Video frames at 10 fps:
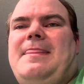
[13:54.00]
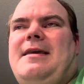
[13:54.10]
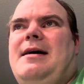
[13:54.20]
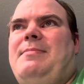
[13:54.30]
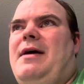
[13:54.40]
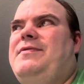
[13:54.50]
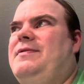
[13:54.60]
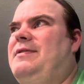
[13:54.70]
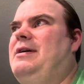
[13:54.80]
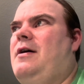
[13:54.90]

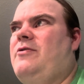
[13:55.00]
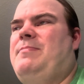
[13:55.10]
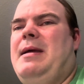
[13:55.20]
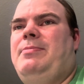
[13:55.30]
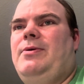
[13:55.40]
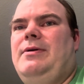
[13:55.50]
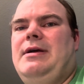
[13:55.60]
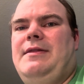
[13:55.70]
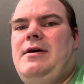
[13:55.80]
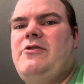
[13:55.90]
about the other people,
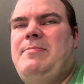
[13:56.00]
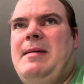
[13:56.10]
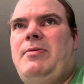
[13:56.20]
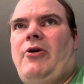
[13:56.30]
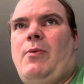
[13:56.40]
and the other people